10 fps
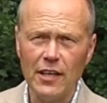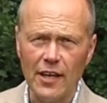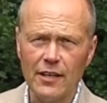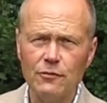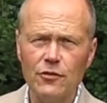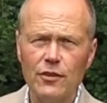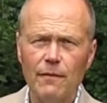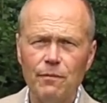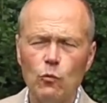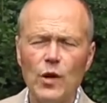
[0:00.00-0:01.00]
lives,
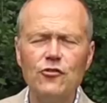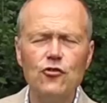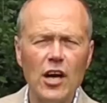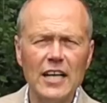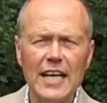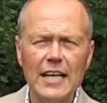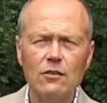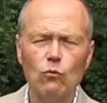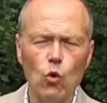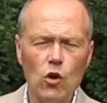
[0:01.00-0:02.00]
we're
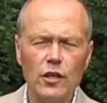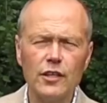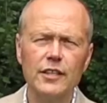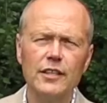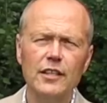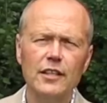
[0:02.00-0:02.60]
juggling work,